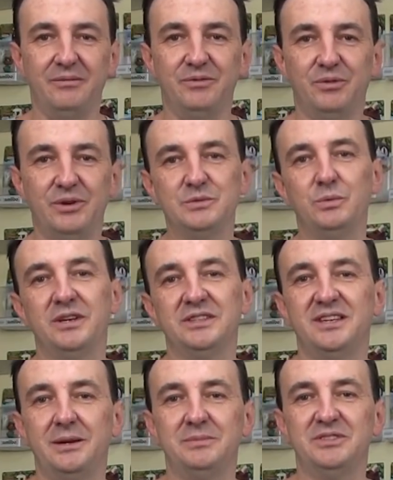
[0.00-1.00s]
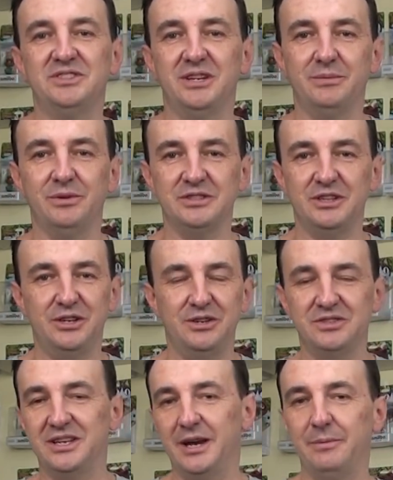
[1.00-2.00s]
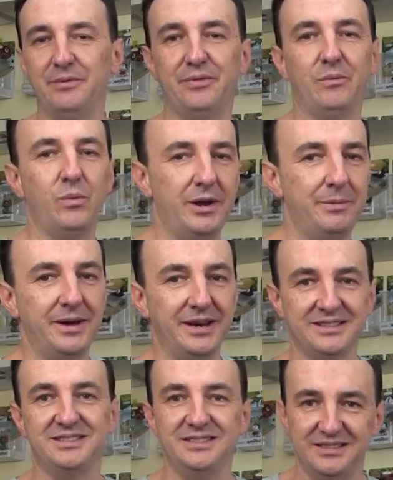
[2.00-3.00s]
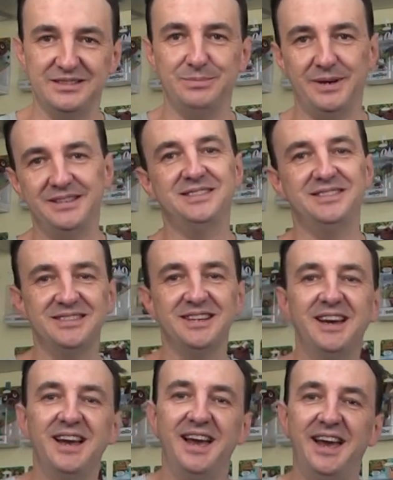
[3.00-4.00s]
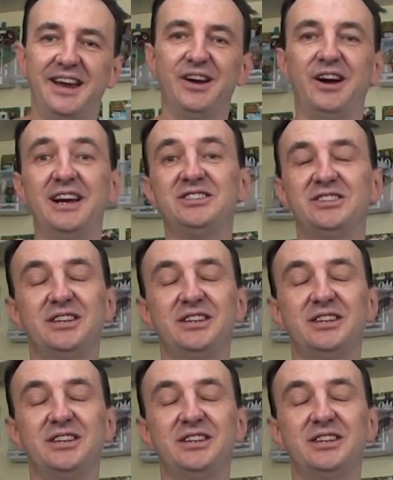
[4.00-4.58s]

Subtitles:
the reason why I set up this channel was a huge gamer from way back since Spacies, and I actually